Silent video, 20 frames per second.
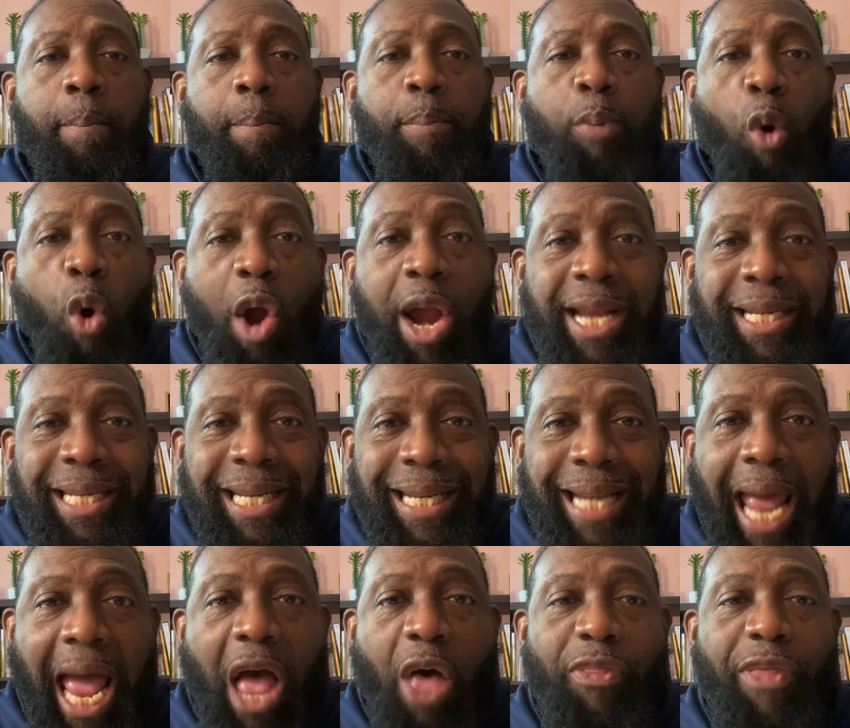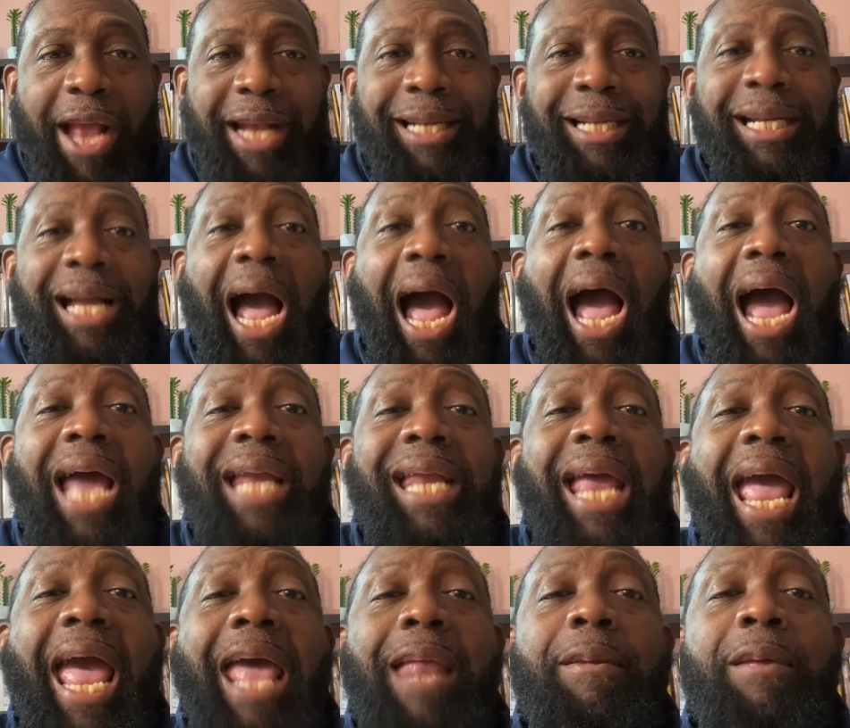pointing out that God
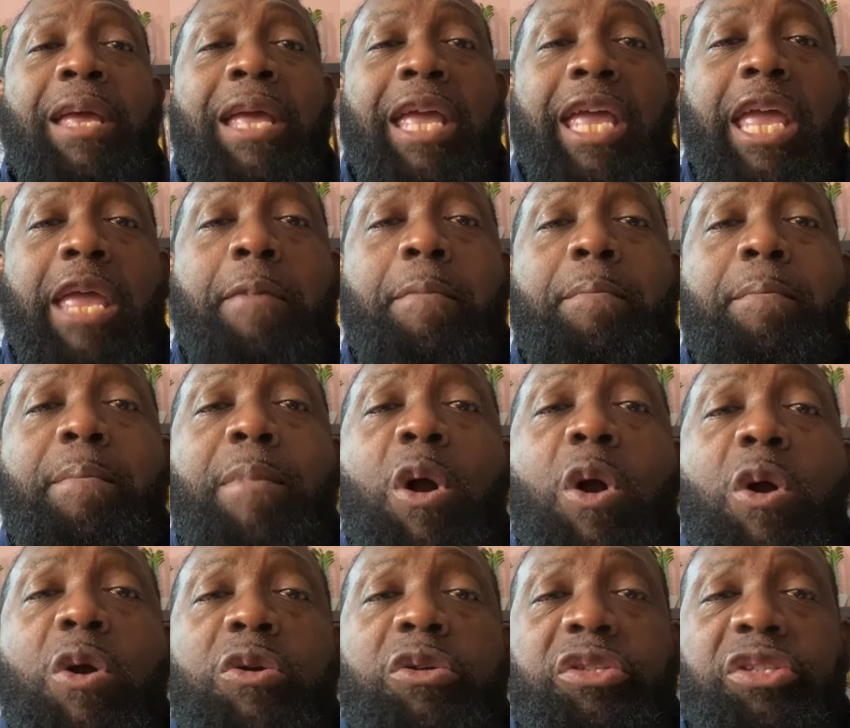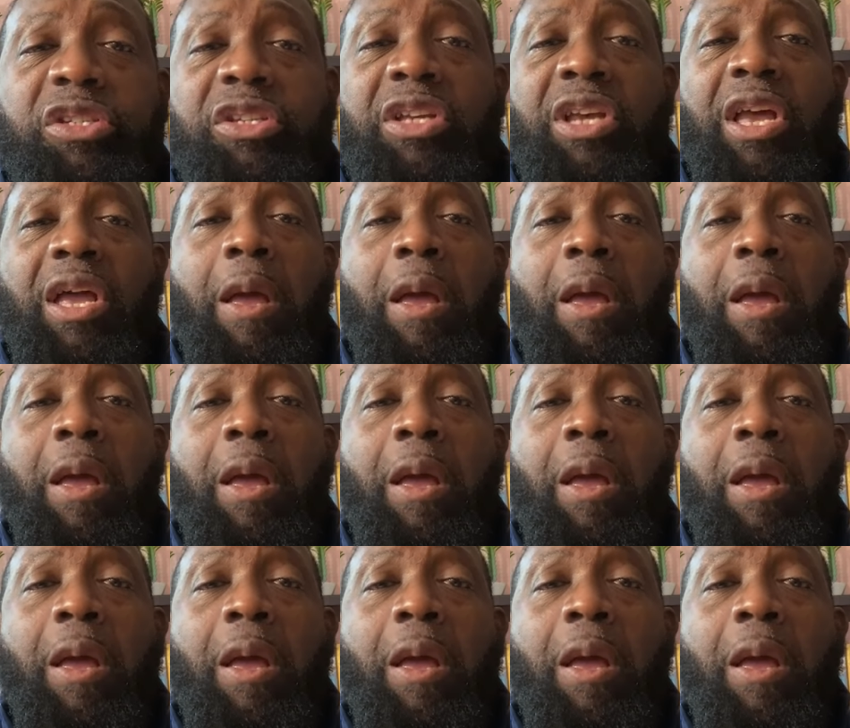had immersed